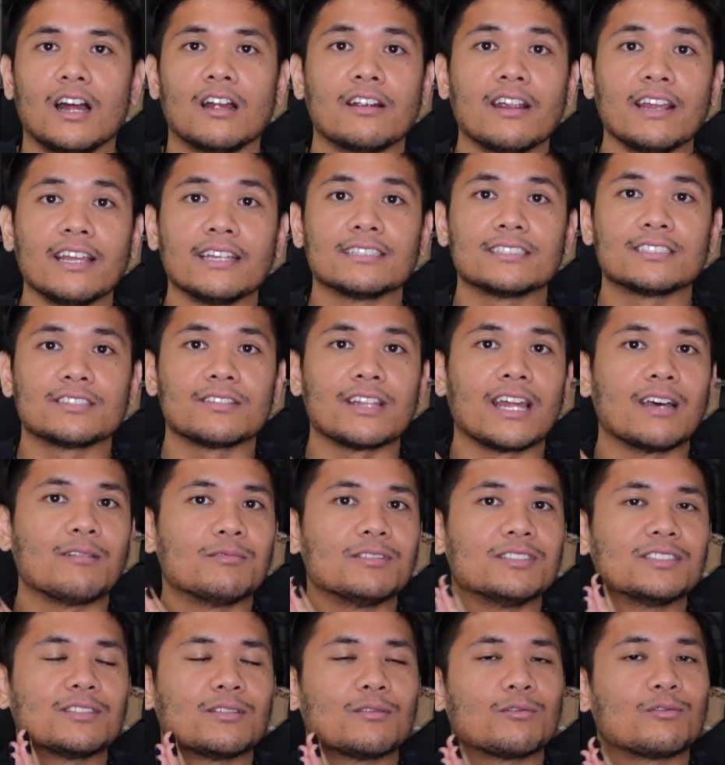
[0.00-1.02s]
All right, so that
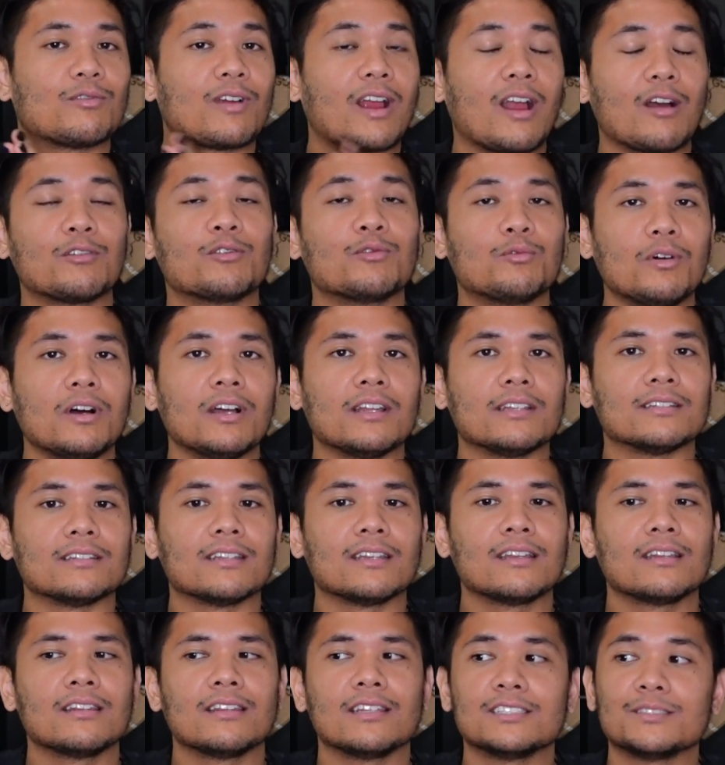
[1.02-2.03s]
was round one.
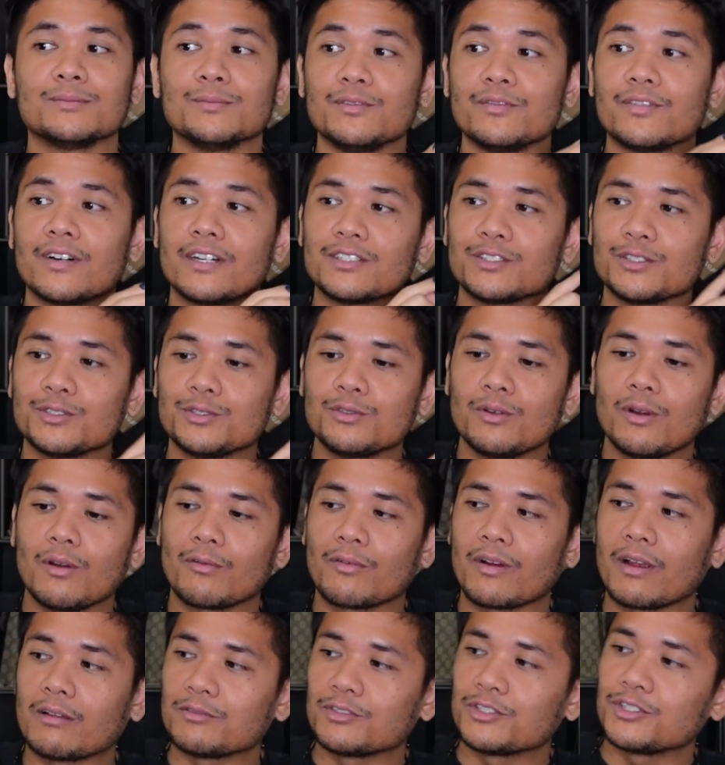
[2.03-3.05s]
Let's move on to
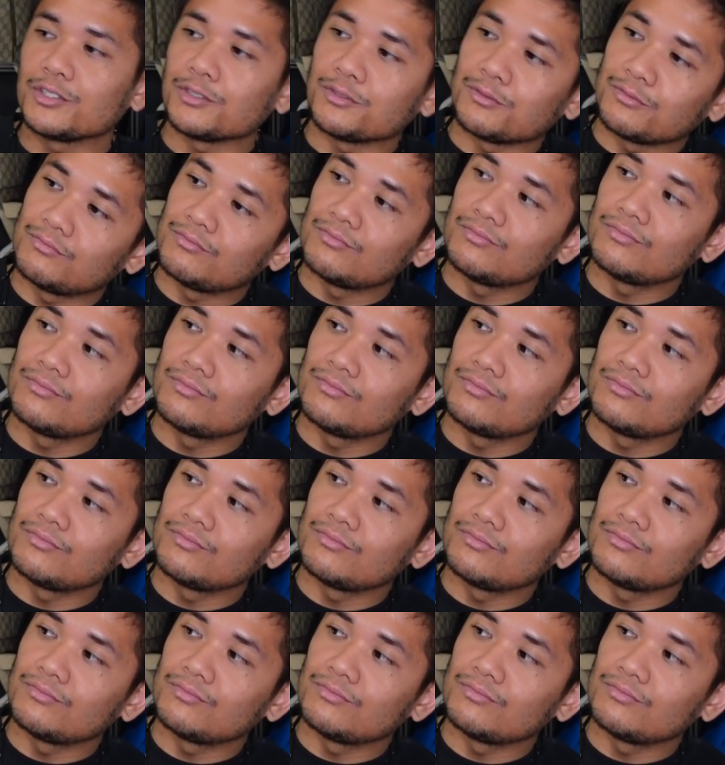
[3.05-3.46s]
round two.